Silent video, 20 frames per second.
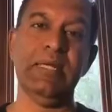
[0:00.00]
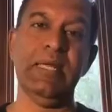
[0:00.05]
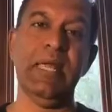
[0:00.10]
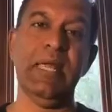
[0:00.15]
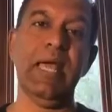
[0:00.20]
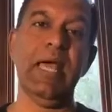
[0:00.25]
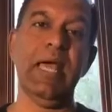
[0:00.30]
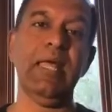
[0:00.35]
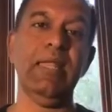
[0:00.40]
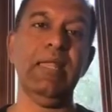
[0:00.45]

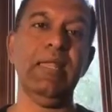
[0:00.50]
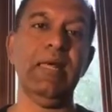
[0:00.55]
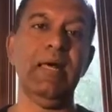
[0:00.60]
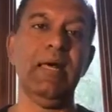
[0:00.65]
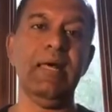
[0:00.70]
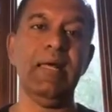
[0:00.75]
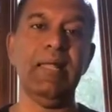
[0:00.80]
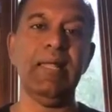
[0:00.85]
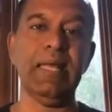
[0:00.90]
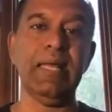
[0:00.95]
And
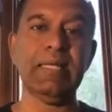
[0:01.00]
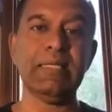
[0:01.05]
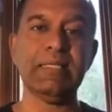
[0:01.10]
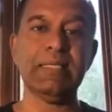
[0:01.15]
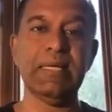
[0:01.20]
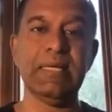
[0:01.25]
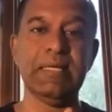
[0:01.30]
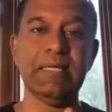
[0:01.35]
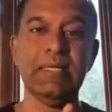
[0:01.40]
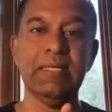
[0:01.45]
like I
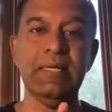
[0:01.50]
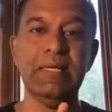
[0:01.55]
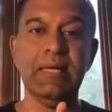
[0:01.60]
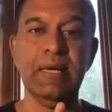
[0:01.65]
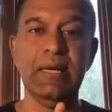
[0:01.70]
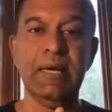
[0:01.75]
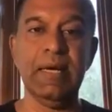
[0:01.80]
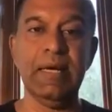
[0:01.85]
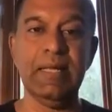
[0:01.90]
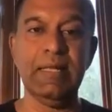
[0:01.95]
said,
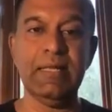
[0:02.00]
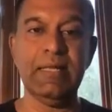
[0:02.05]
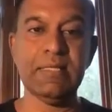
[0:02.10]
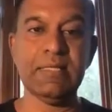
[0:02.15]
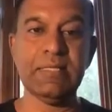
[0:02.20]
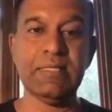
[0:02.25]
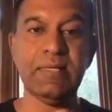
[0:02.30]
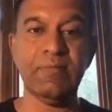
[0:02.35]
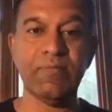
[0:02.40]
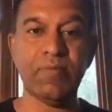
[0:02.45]

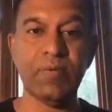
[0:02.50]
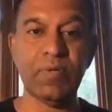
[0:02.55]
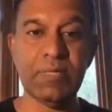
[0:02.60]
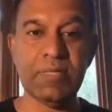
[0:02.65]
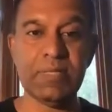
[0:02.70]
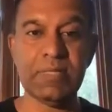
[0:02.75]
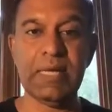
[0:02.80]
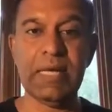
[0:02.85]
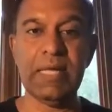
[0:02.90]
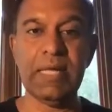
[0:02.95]
this
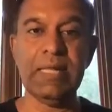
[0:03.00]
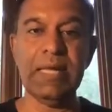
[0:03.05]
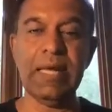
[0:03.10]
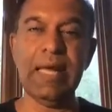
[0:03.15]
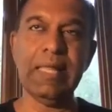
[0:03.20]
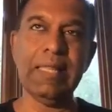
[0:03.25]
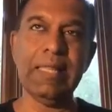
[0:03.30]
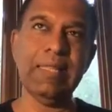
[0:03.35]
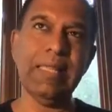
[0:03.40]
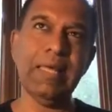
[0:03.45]
differs, and
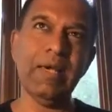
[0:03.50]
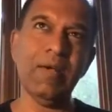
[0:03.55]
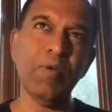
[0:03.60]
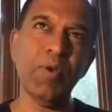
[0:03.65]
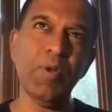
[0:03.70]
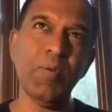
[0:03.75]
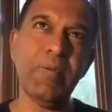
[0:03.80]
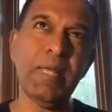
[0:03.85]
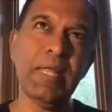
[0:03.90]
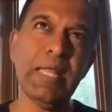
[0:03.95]
there
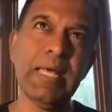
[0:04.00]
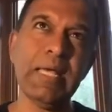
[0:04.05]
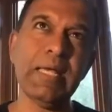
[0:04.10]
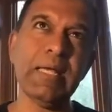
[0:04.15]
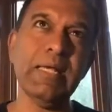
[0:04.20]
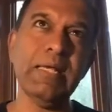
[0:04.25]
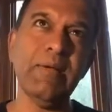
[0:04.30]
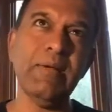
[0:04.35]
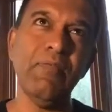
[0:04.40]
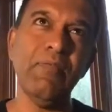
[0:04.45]
could be like
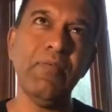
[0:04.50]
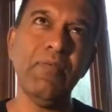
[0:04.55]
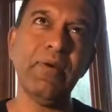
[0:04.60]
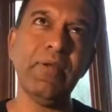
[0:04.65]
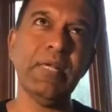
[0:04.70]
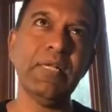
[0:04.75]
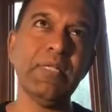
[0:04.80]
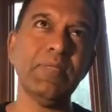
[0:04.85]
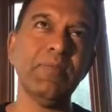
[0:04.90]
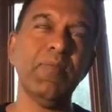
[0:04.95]
a
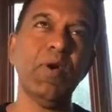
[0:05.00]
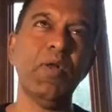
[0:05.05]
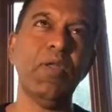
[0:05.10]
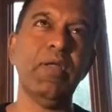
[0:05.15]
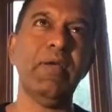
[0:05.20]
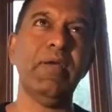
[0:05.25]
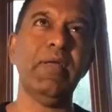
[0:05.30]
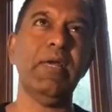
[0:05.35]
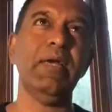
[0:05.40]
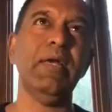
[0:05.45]
very small
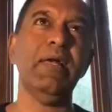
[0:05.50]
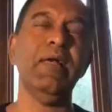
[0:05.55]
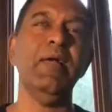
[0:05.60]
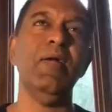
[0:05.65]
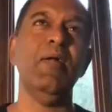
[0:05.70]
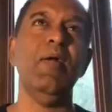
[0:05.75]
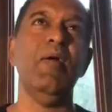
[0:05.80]
area